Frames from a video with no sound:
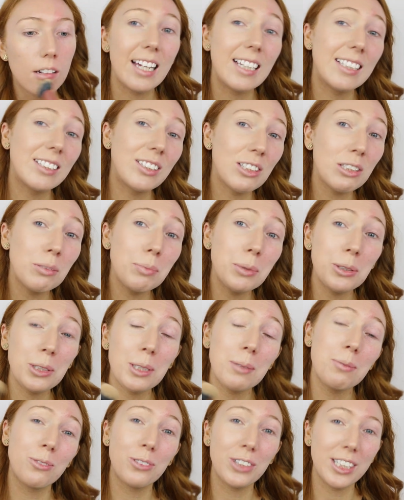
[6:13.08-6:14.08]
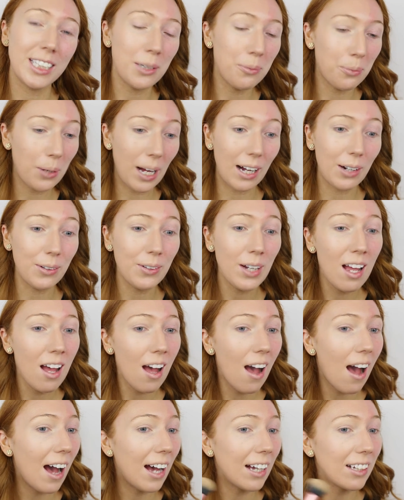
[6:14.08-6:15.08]
It does build up really well,
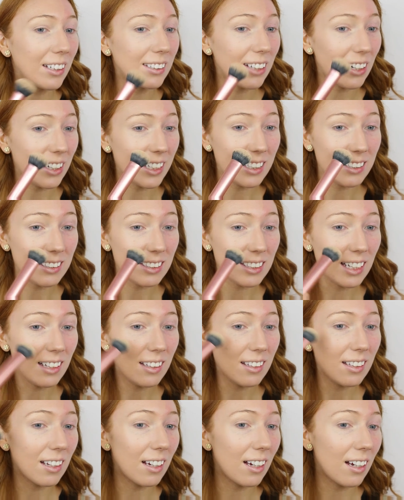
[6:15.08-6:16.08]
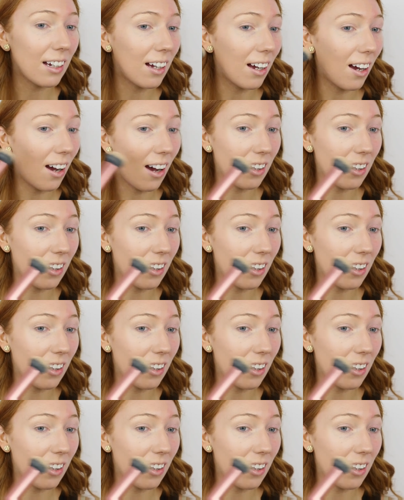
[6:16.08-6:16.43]
and I can see that